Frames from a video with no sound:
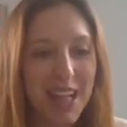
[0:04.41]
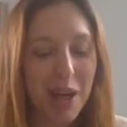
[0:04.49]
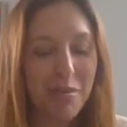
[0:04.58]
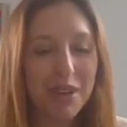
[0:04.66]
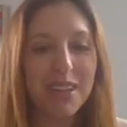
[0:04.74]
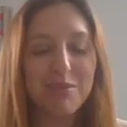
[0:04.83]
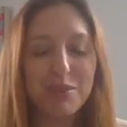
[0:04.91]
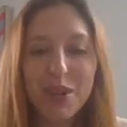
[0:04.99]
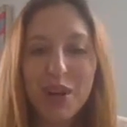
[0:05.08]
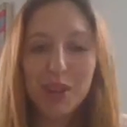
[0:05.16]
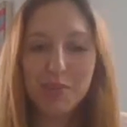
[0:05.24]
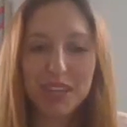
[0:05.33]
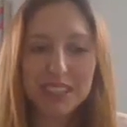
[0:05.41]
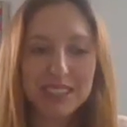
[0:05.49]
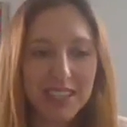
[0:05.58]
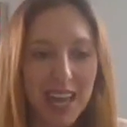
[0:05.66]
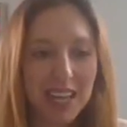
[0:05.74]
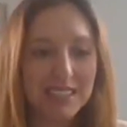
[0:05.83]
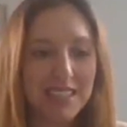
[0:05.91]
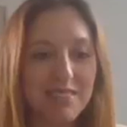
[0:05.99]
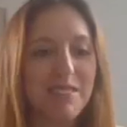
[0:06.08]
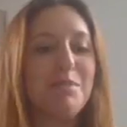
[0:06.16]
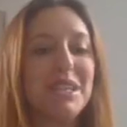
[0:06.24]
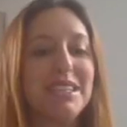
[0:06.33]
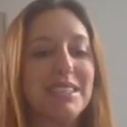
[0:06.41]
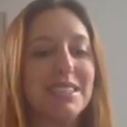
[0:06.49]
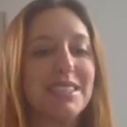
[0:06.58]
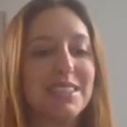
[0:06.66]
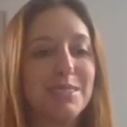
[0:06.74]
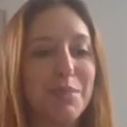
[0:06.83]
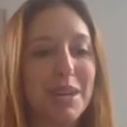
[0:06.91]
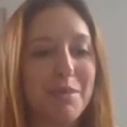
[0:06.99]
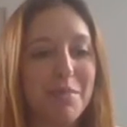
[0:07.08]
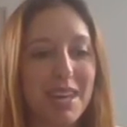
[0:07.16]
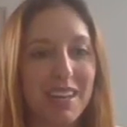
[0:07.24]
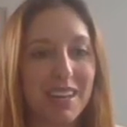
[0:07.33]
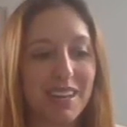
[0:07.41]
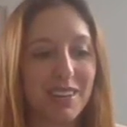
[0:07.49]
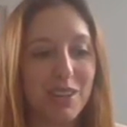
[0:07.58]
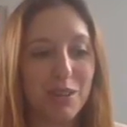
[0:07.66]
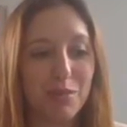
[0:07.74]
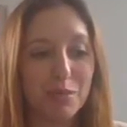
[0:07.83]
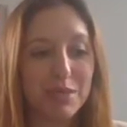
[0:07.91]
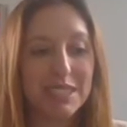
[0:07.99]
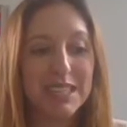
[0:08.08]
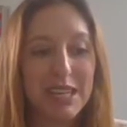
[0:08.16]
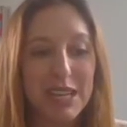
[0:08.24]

I am not the most tech savvy person despite being in comms.